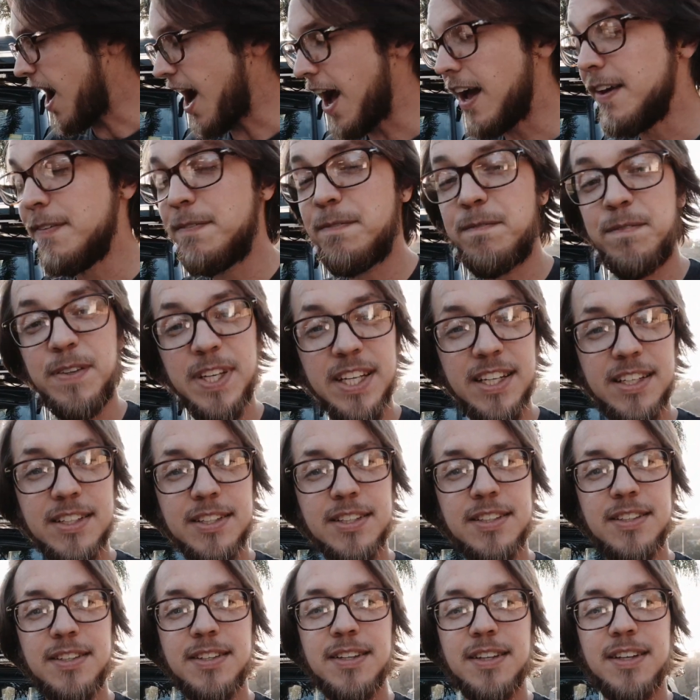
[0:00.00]
I
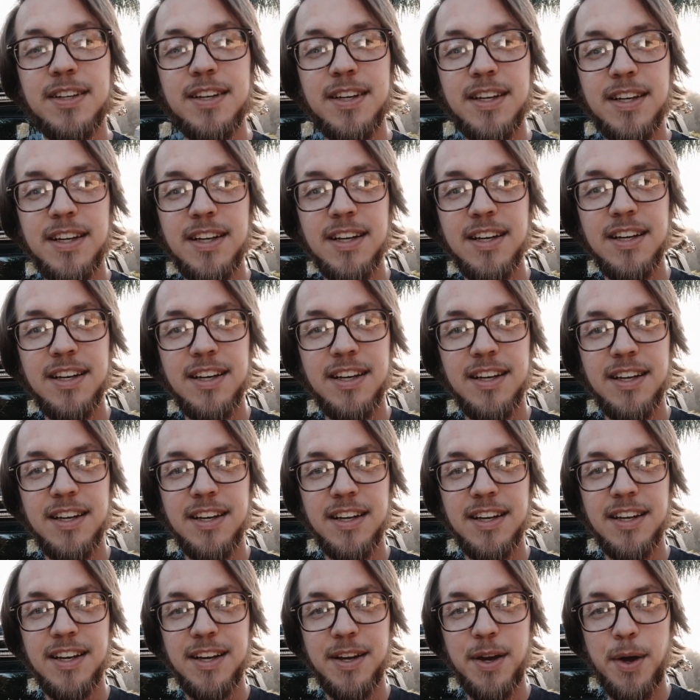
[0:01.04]
fixed
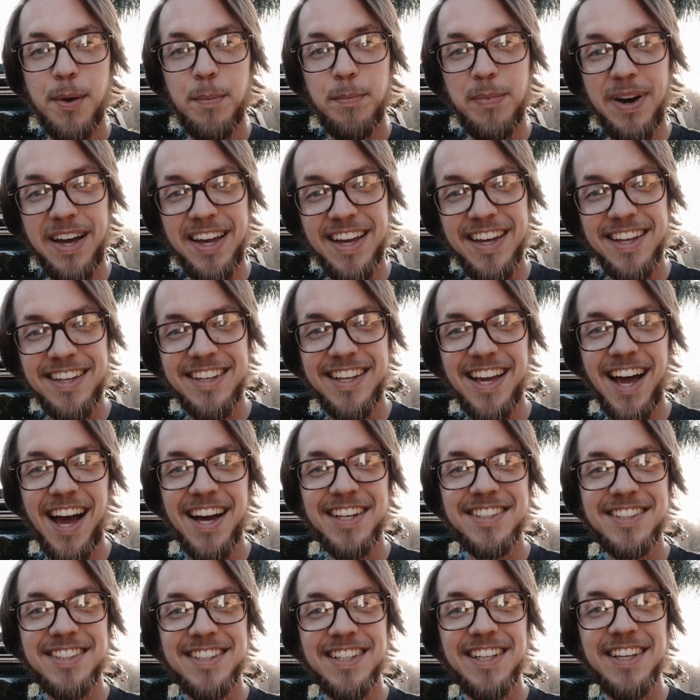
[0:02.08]
my head
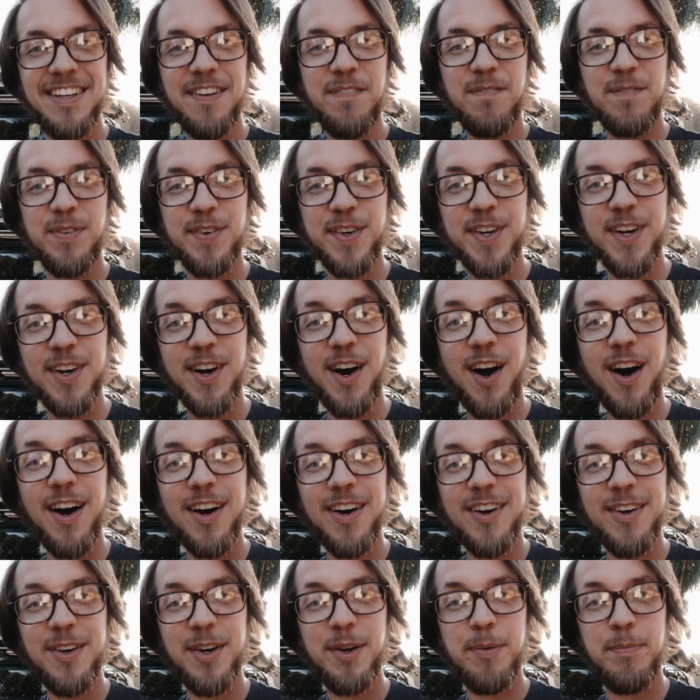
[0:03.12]
gasket for
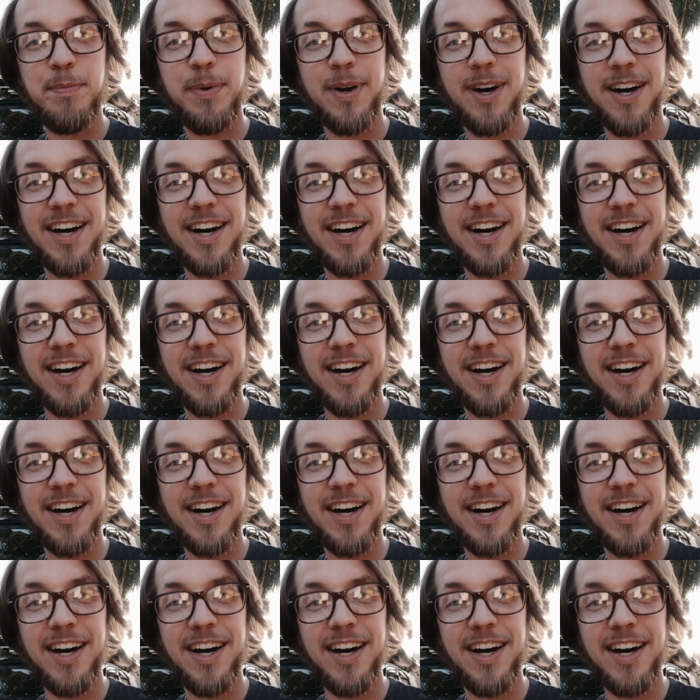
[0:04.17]
$100.